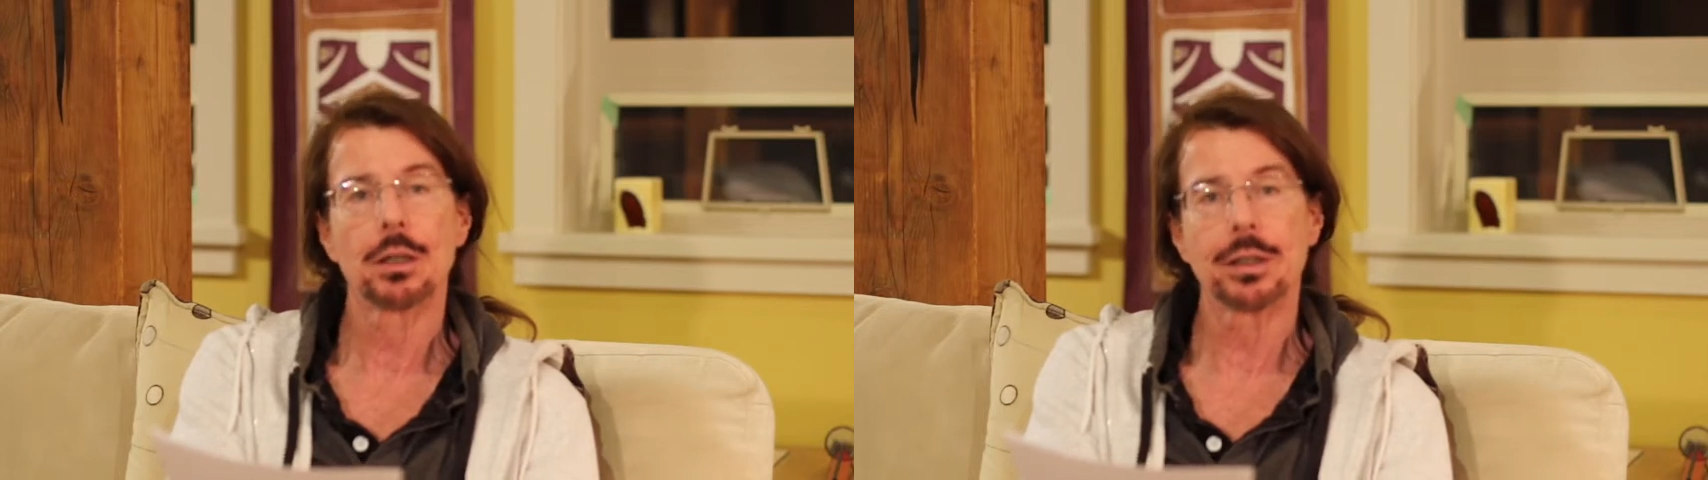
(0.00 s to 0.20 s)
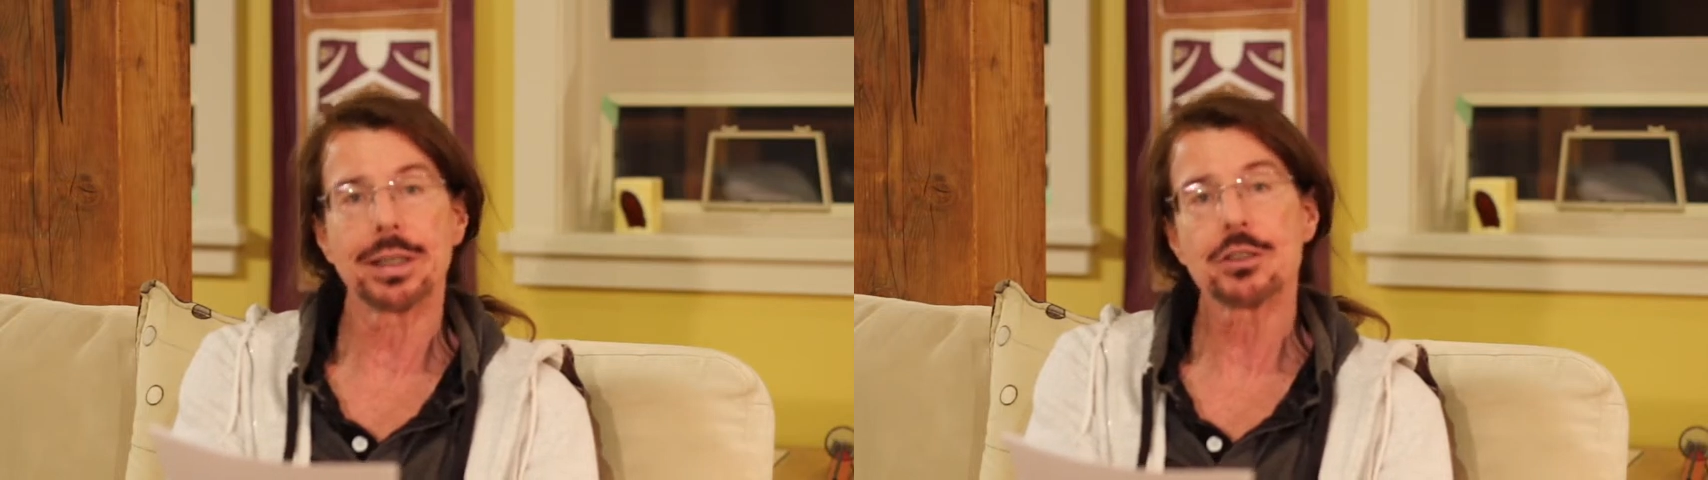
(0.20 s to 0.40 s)

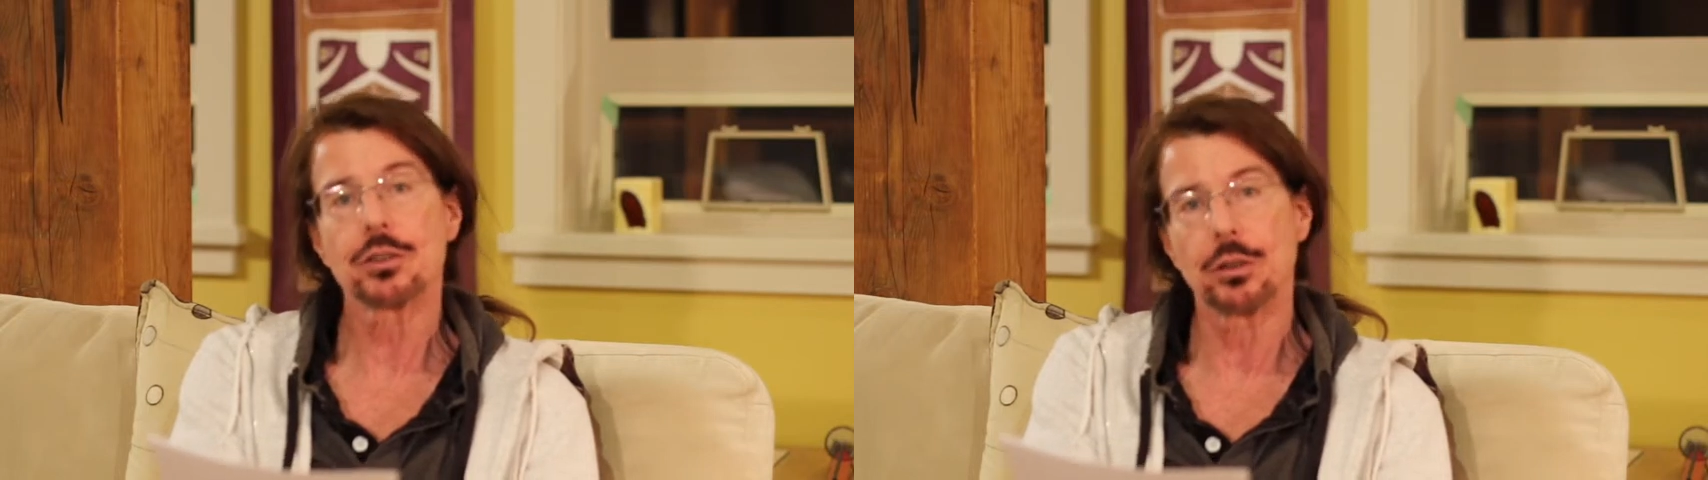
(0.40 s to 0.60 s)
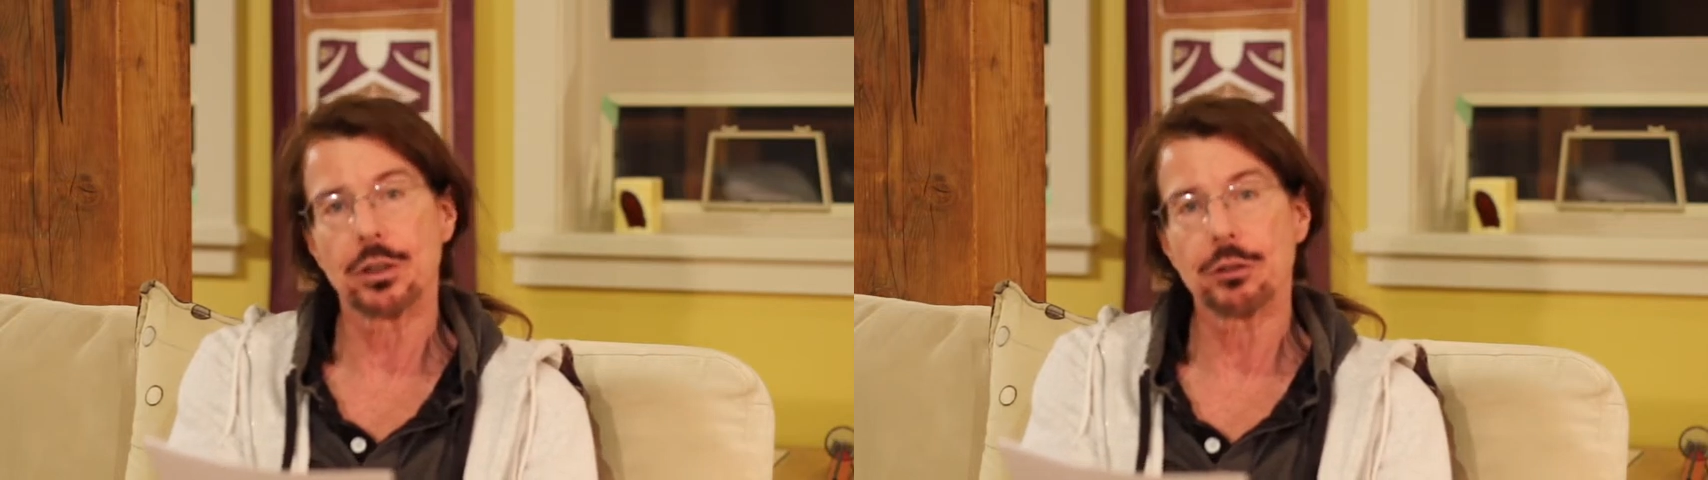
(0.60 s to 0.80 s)
links
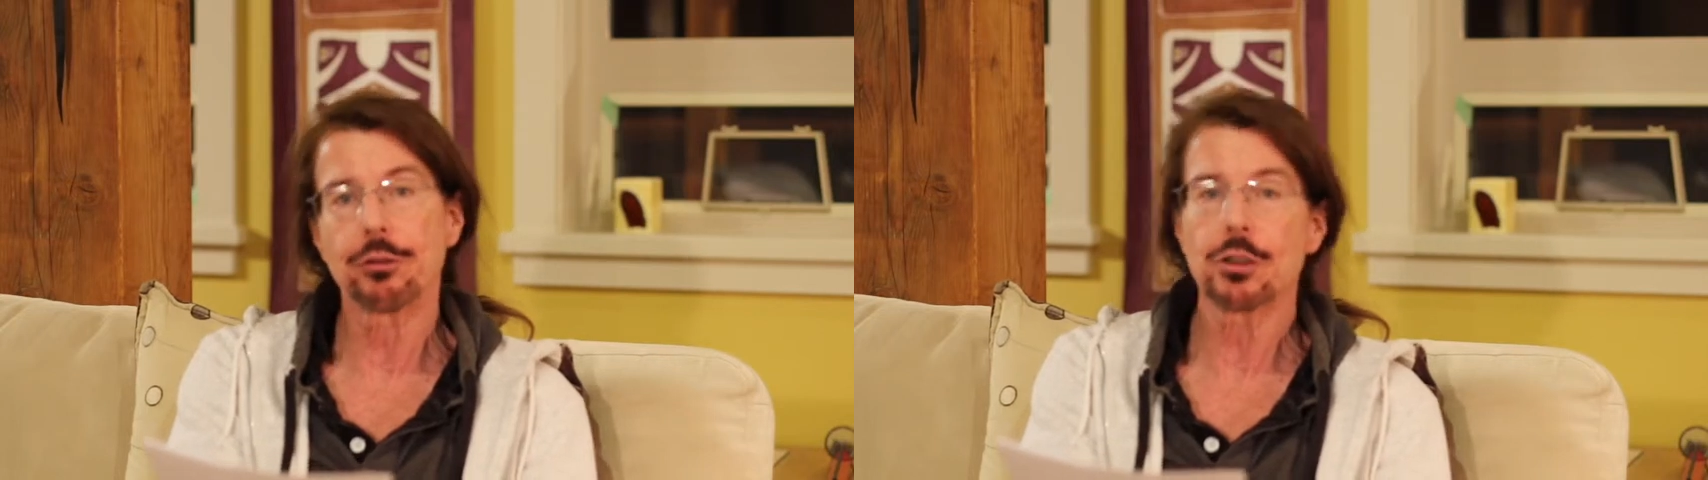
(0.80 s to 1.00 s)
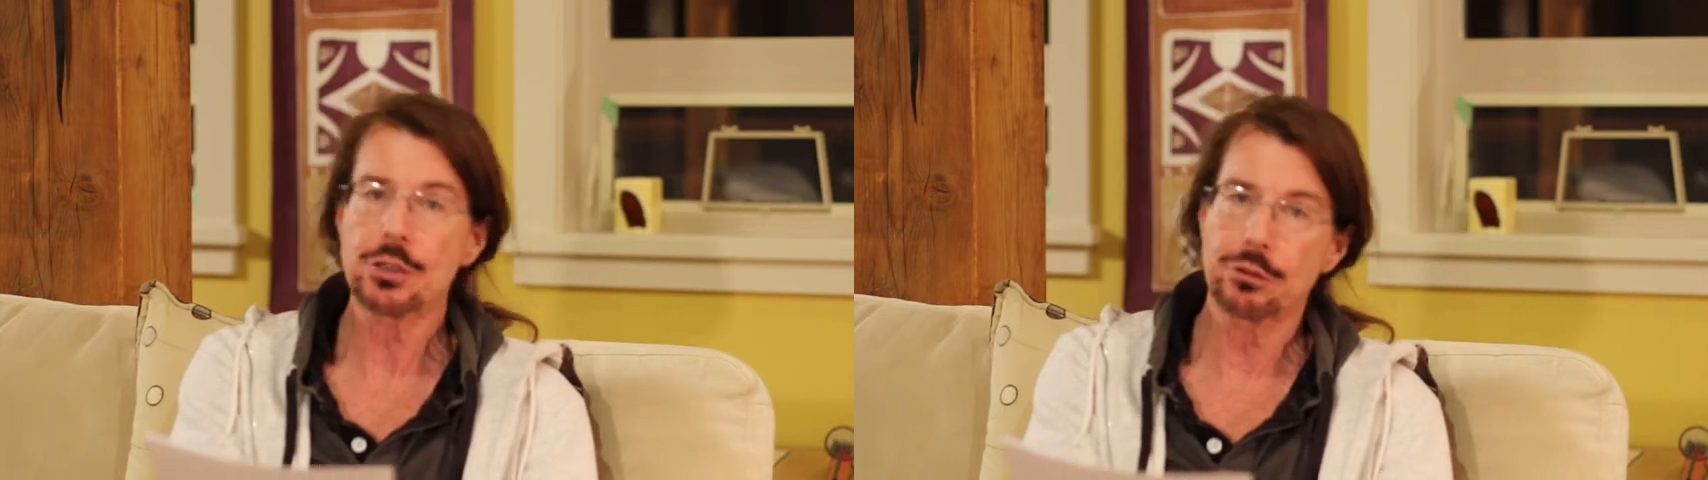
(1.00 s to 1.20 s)
to the
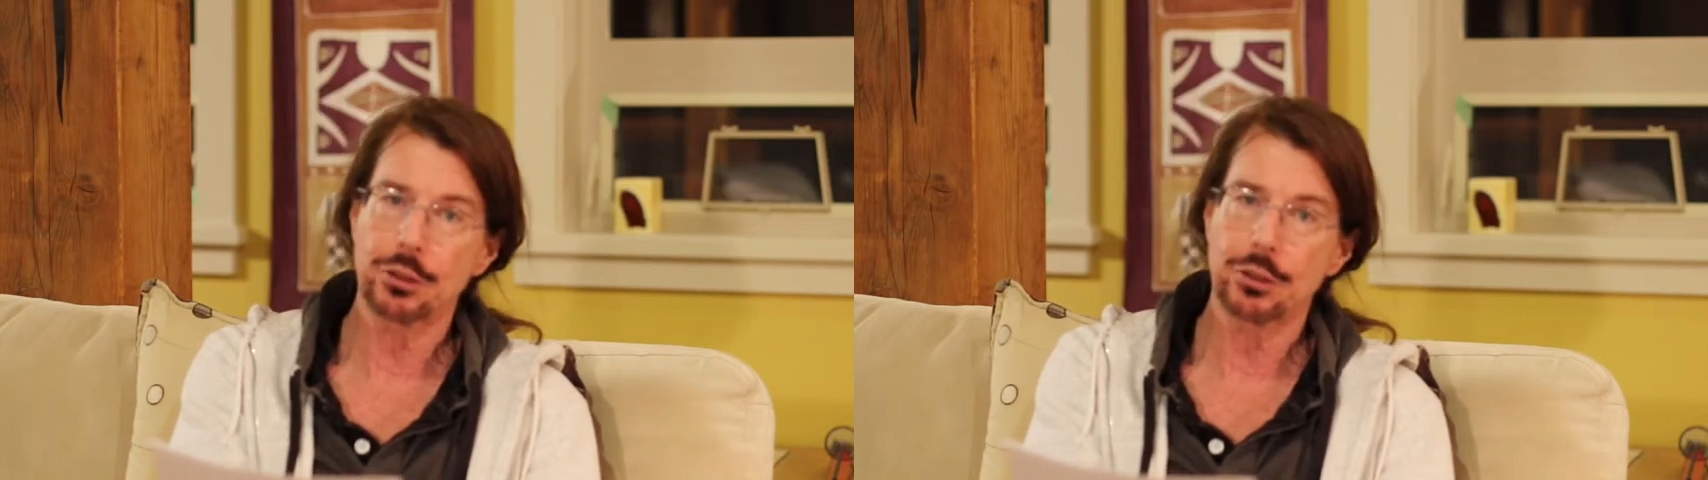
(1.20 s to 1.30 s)
first